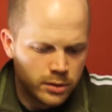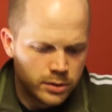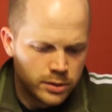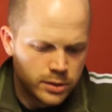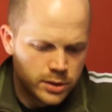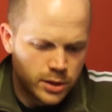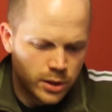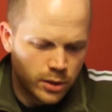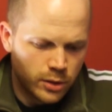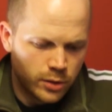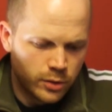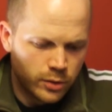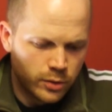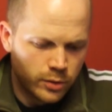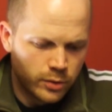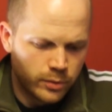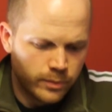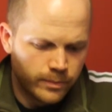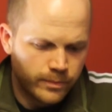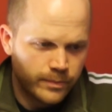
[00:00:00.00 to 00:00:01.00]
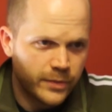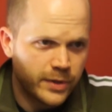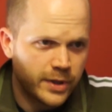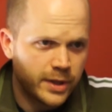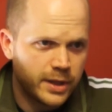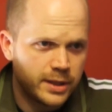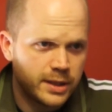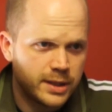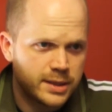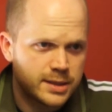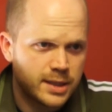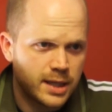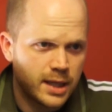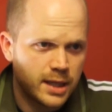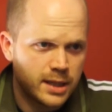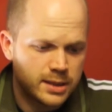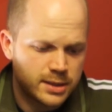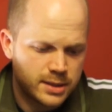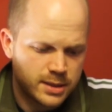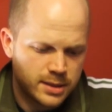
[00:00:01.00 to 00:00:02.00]
So in this
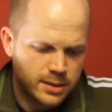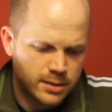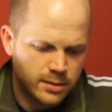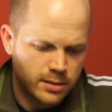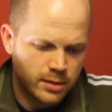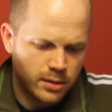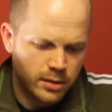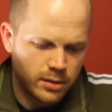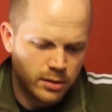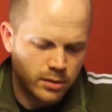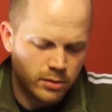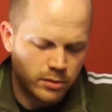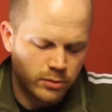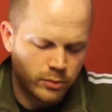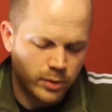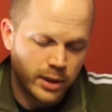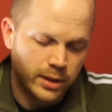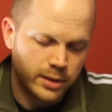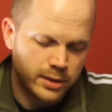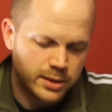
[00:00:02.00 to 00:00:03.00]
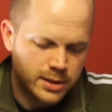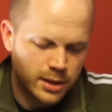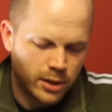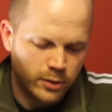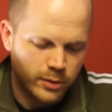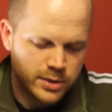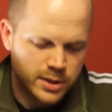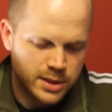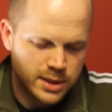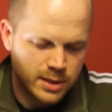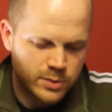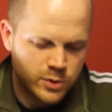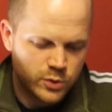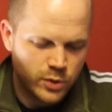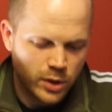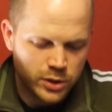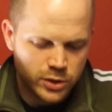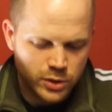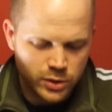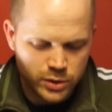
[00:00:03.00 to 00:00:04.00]
case, well, it's always the same
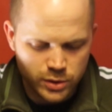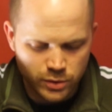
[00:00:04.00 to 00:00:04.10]
structure.